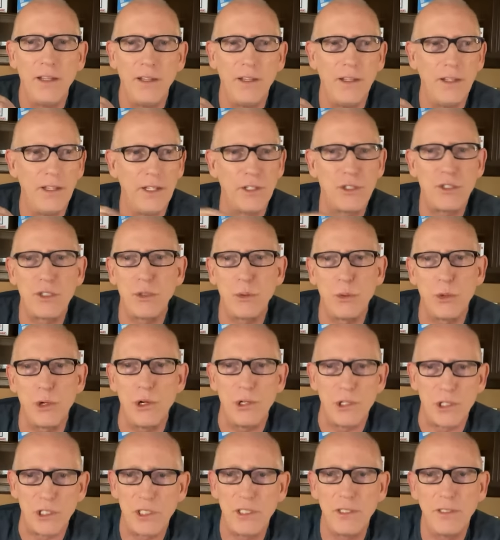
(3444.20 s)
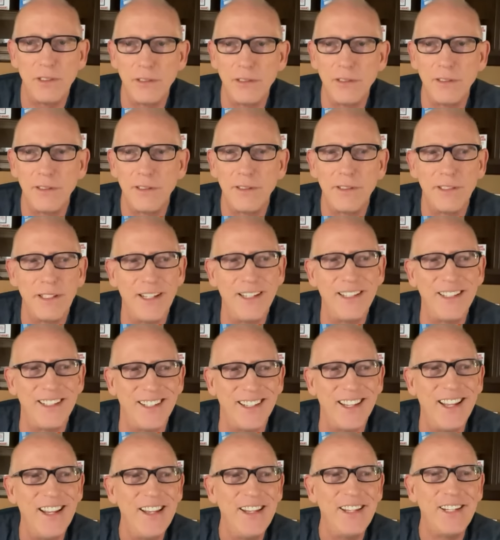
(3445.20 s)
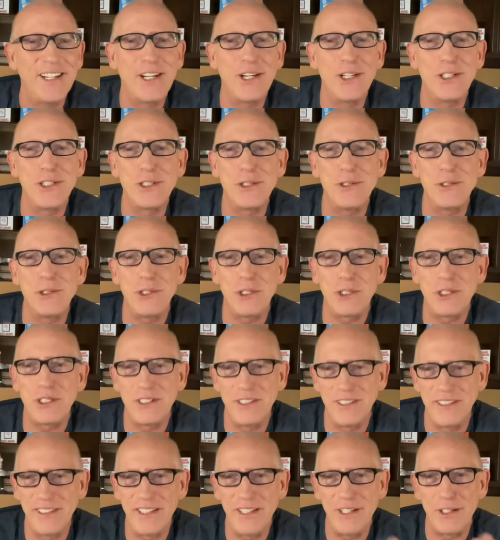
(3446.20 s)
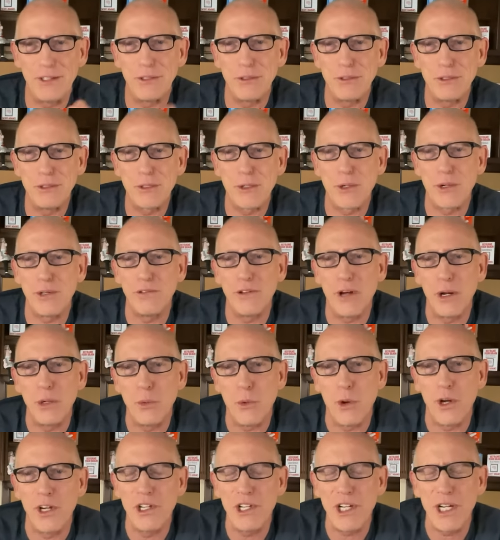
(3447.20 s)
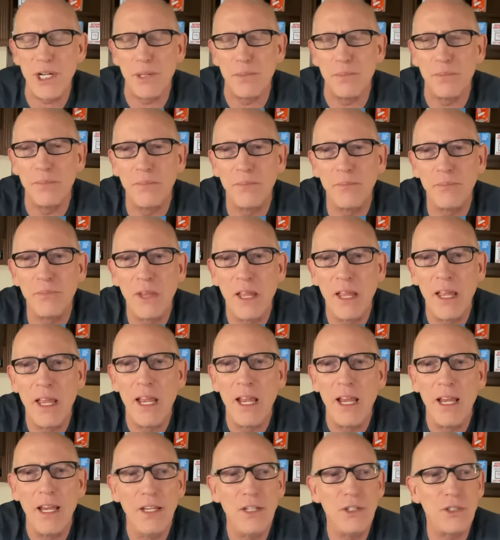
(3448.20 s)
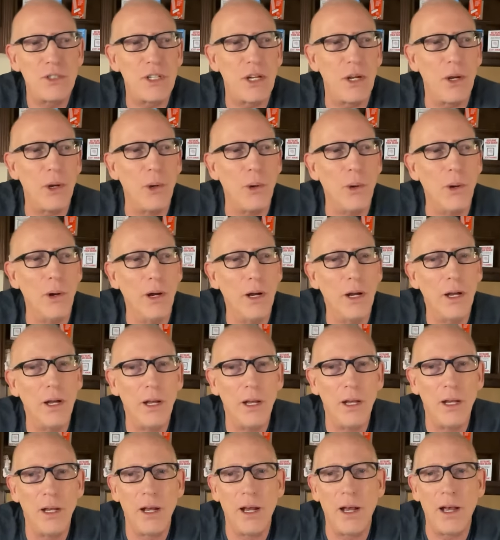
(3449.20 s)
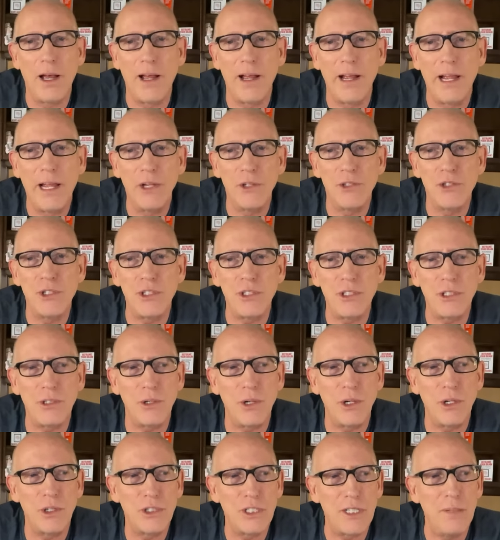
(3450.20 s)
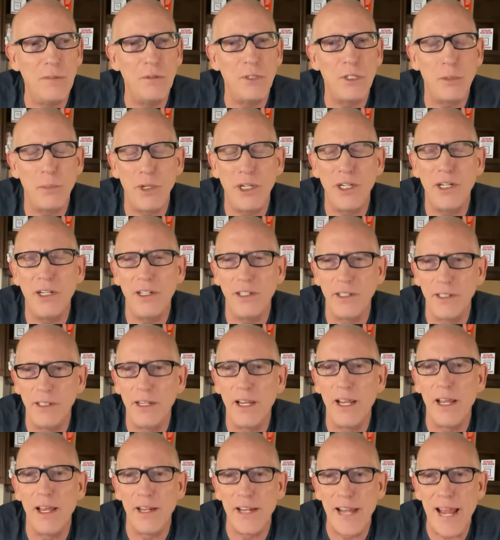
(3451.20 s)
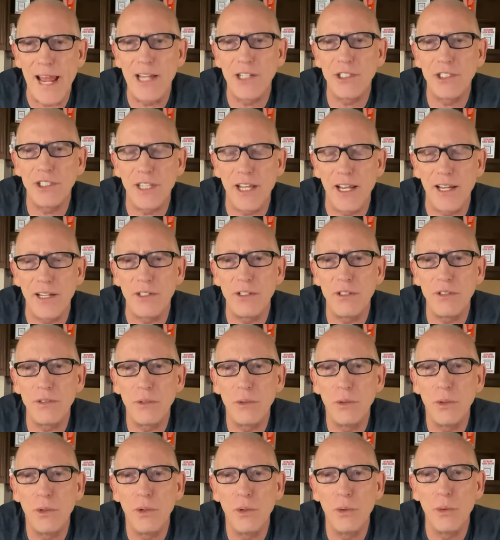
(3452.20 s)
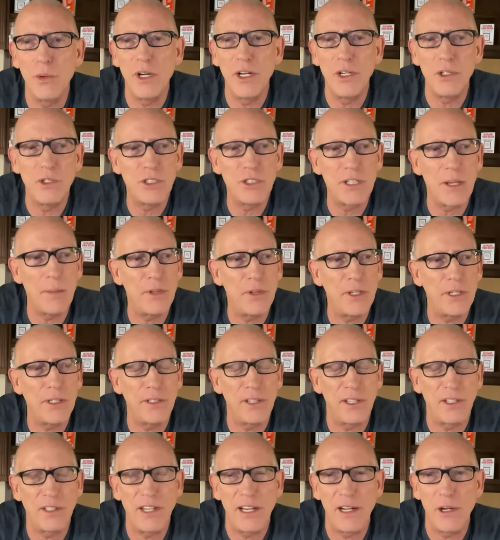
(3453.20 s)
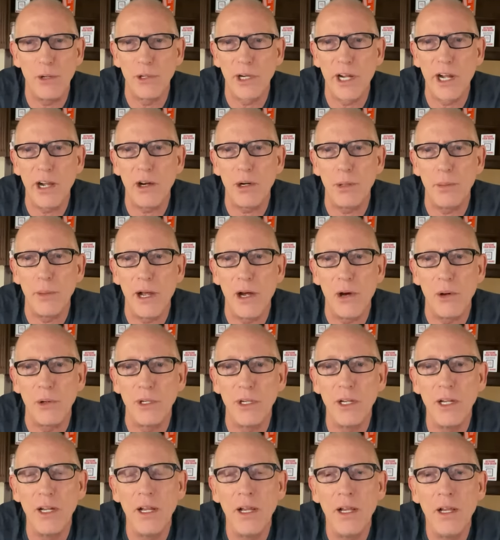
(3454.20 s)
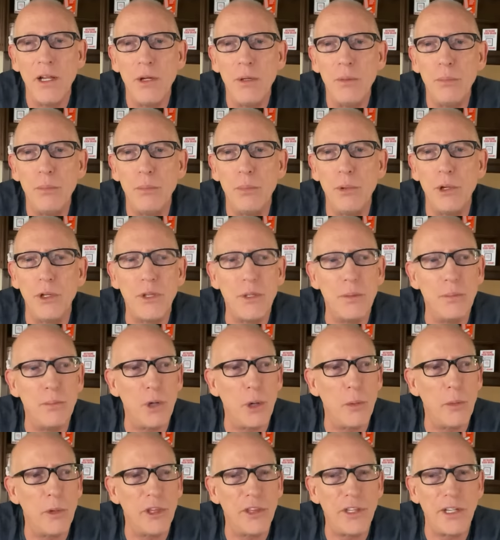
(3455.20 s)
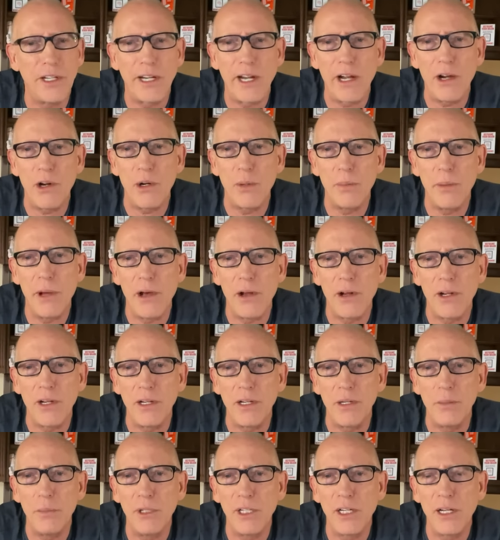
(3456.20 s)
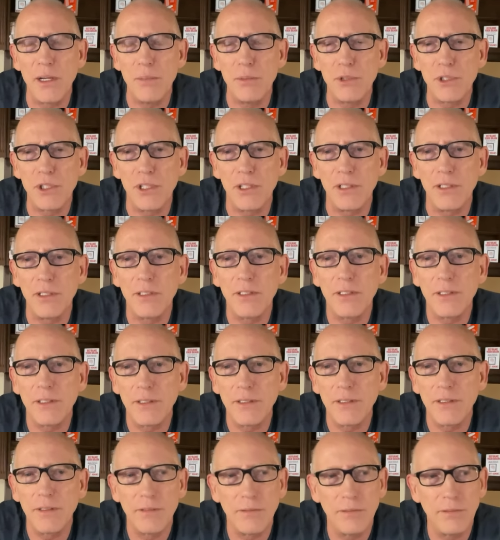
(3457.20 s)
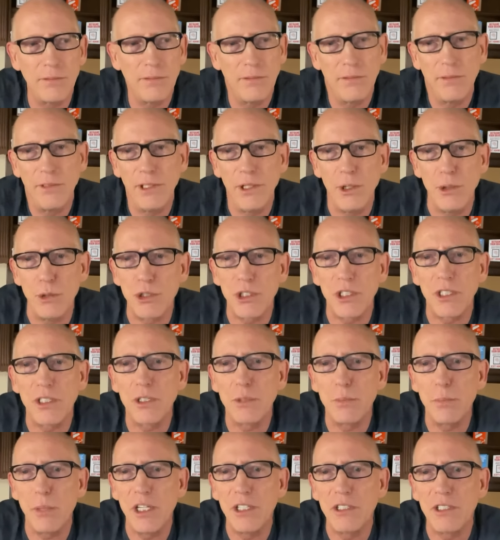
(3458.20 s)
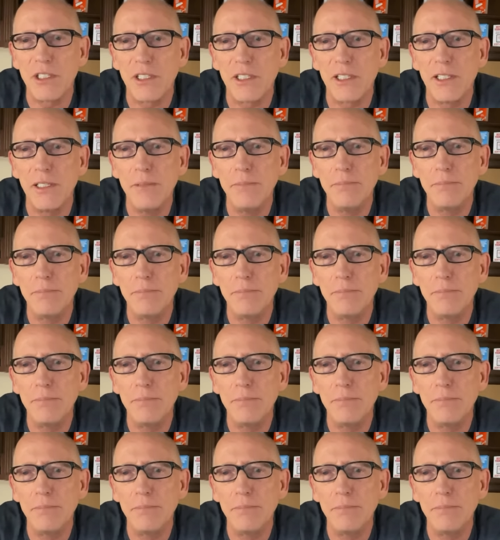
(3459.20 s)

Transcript: it's the worst because they're just, you know, sort of on one team. So Al Jazeera seems to be an asset when it's something that they don't care about, but the moment they care about it, it becomes useless, basically,